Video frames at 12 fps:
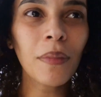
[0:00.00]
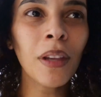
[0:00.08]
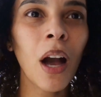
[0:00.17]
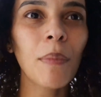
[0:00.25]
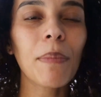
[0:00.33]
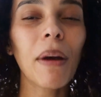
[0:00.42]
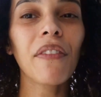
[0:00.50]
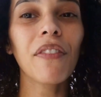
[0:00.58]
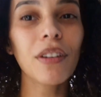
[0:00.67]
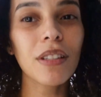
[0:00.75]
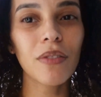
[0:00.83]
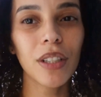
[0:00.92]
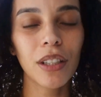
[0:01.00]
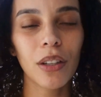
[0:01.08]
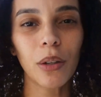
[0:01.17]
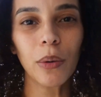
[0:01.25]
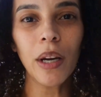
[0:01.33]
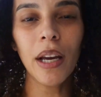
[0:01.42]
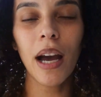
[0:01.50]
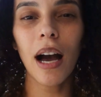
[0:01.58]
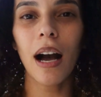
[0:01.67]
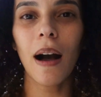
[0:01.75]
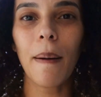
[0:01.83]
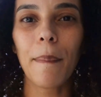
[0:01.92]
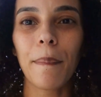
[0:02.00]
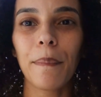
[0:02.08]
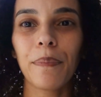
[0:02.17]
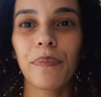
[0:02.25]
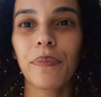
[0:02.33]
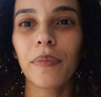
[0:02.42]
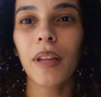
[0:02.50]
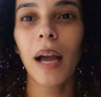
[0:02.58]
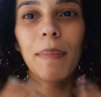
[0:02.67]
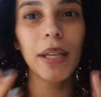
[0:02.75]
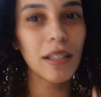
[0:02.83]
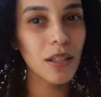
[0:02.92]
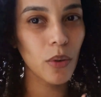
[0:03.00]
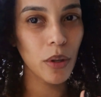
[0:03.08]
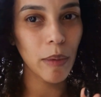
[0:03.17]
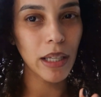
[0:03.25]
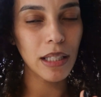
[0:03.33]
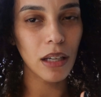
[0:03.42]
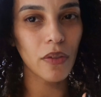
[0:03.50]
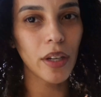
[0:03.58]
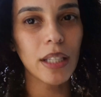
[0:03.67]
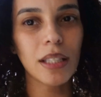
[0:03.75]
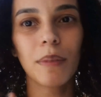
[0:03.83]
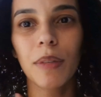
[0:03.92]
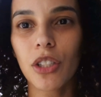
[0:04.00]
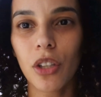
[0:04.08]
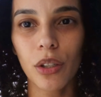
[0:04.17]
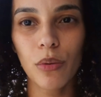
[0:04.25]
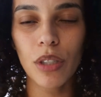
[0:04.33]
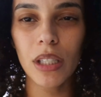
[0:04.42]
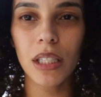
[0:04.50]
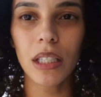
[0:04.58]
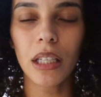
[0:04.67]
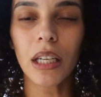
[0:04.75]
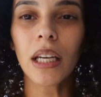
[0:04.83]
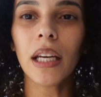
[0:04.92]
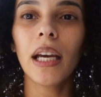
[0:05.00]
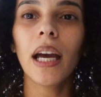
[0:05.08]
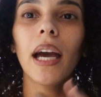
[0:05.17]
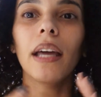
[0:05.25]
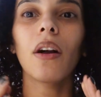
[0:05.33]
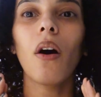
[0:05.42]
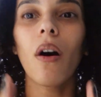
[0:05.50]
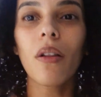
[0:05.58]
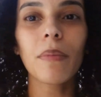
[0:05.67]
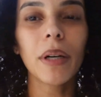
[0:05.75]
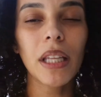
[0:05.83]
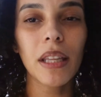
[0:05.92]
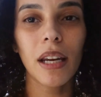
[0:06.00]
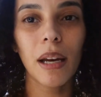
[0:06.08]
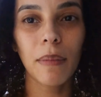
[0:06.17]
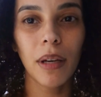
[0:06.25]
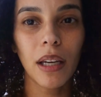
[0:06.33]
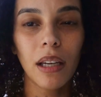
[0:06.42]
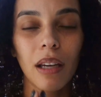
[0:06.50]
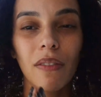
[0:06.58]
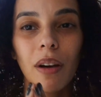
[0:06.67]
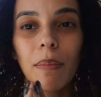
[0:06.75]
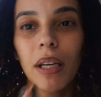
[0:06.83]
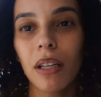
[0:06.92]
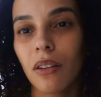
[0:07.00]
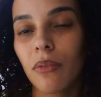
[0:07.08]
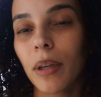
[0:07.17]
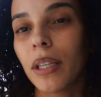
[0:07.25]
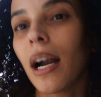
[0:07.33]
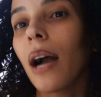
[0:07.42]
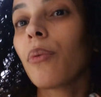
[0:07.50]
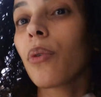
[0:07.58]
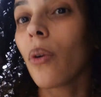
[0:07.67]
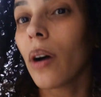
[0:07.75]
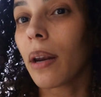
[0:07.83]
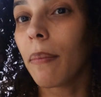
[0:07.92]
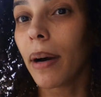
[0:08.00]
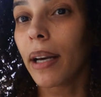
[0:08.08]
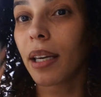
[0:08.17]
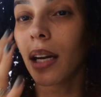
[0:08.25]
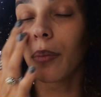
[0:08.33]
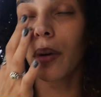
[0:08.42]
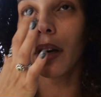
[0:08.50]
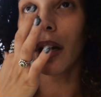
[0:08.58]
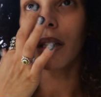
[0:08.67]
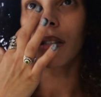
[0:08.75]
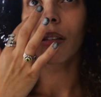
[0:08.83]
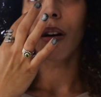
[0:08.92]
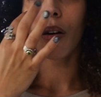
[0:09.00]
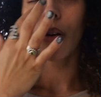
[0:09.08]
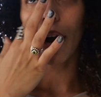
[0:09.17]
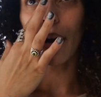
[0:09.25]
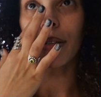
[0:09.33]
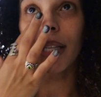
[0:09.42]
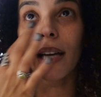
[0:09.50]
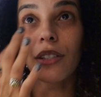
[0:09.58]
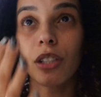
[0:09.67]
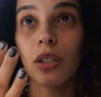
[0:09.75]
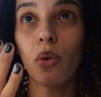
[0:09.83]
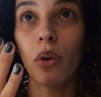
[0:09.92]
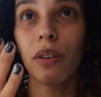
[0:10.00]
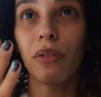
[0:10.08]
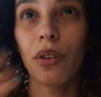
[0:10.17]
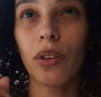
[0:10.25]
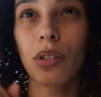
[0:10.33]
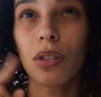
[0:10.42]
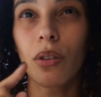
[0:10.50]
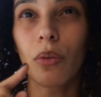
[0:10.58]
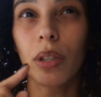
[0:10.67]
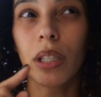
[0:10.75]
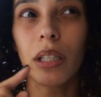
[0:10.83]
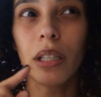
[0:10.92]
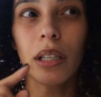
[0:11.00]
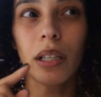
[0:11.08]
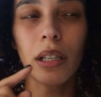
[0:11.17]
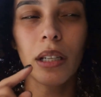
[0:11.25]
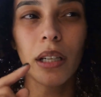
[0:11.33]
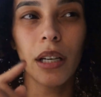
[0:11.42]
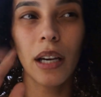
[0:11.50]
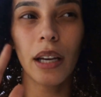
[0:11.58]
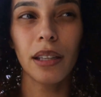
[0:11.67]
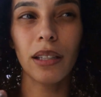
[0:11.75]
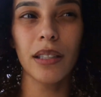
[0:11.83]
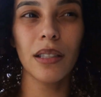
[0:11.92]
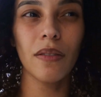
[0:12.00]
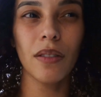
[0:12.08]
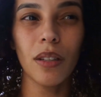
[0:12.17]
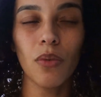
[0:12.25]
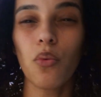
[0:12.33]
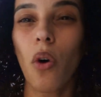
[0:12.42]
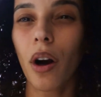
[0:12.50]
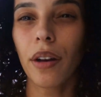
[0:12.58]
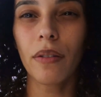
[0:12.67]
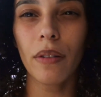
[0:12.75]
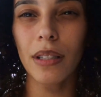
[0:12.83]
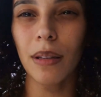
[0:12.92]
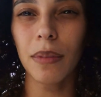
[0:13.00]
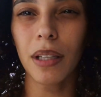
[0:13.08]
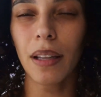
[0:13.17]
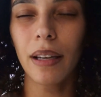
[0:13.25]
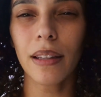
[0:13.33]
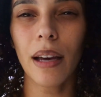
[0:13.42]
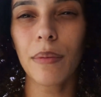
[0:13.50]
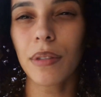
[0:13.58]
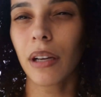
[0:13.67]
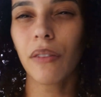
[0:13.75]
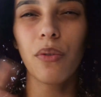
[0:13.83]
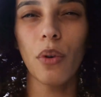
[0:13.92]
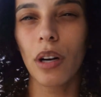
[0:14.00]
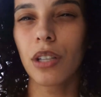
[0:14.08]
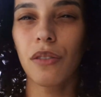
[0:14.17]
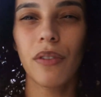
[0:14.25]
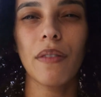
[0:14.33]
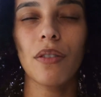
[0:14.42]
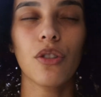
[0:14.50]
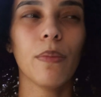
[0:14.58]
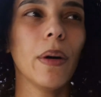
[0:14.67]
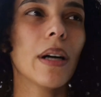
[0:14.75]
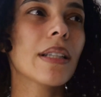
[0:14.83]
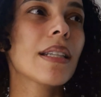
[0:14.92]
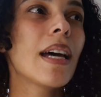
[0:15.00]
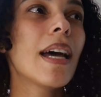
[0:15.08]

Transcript: in my first video, I made a deal with myself and I said I'm gonna start UGC, and all the money that I make, if I make enough money, I will go ahead and buy a camera. And so I was actually going for the Sony, I think ZV-1 or something like that. It was like 400, 500 bucks.